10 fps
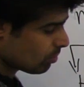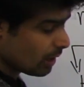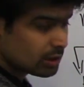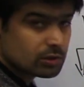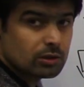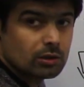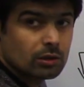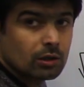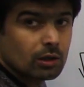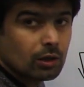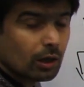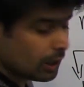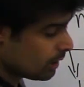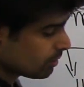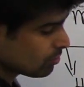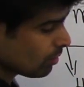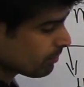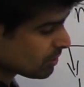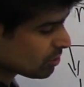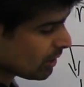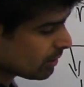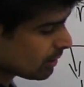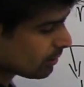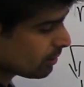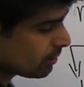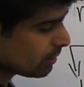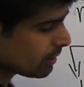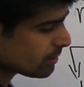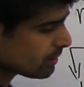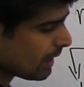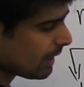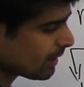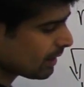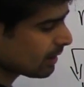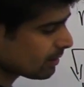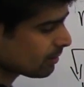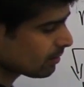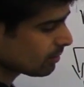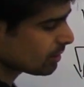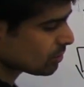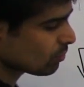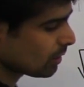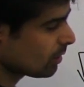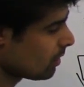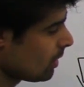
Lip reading: to it, and you imagine that there is nothing in this one.